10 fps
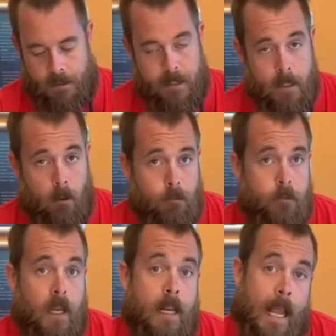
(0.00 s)
itself
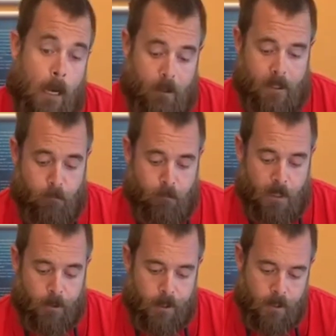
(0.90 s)
and how we
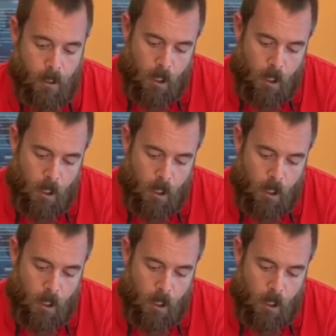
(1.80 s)
configure it.